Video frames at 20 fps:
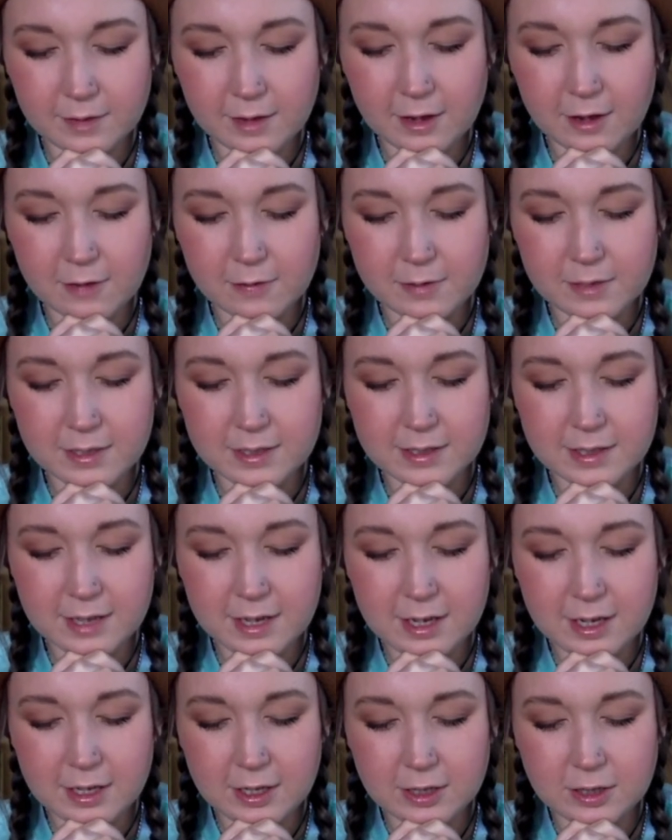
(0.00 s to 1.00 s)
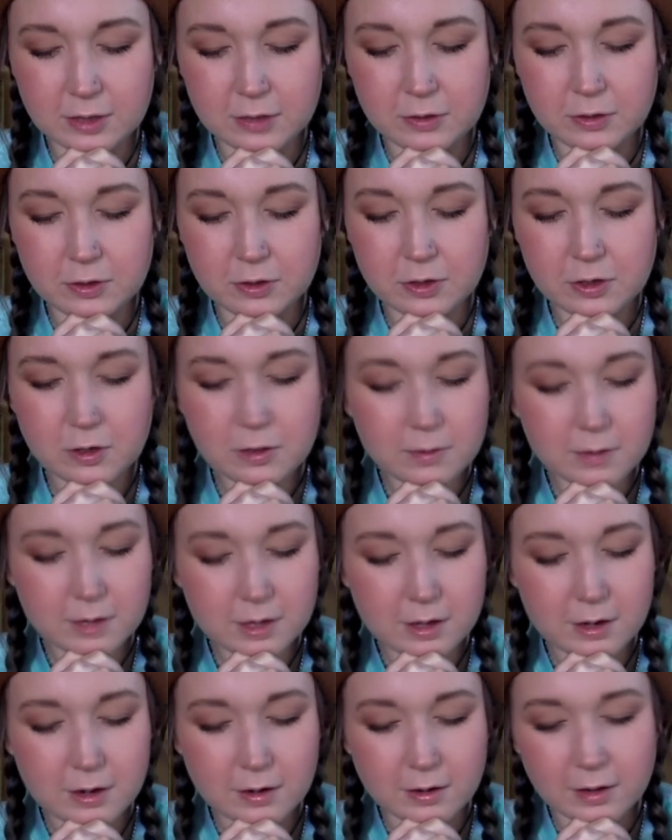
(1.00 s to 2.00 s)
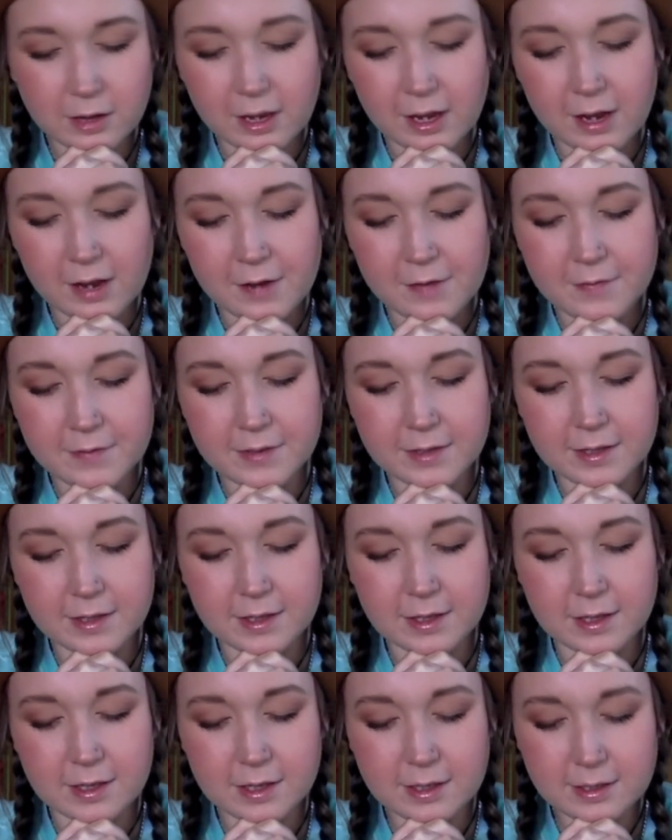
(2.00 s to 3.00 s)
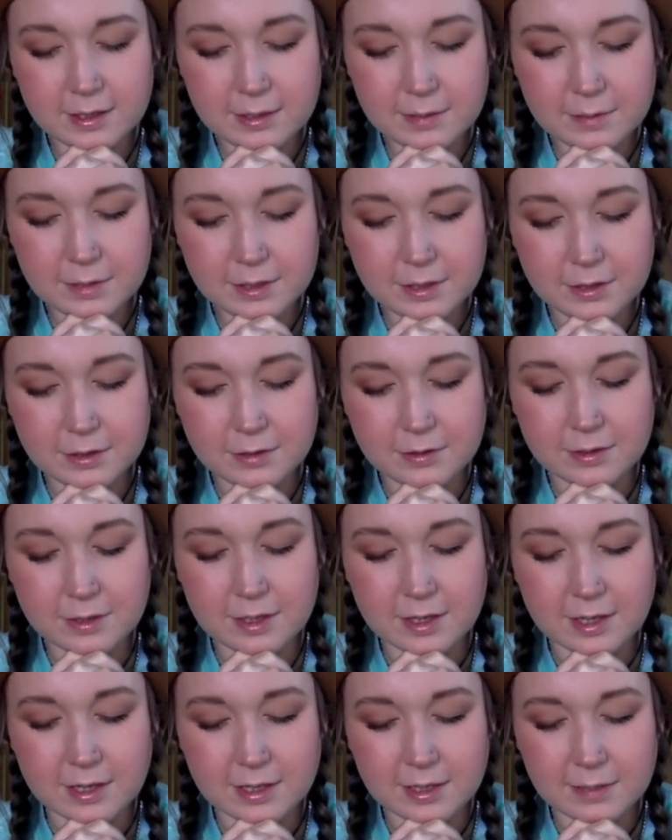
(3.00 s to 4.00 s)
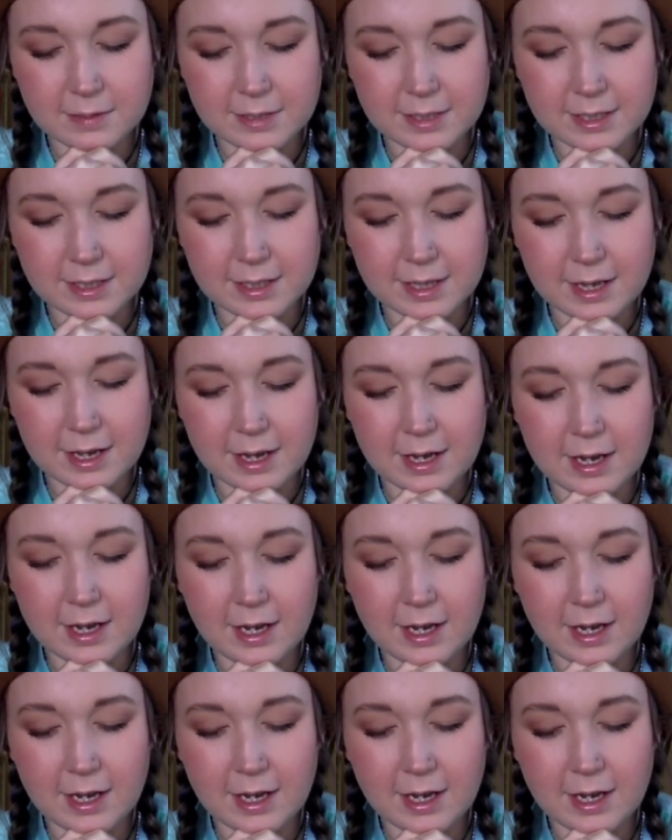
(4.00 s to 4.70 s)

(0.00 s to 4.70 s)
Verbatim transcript: Help us to show with our lives and the things that we do and the things that we say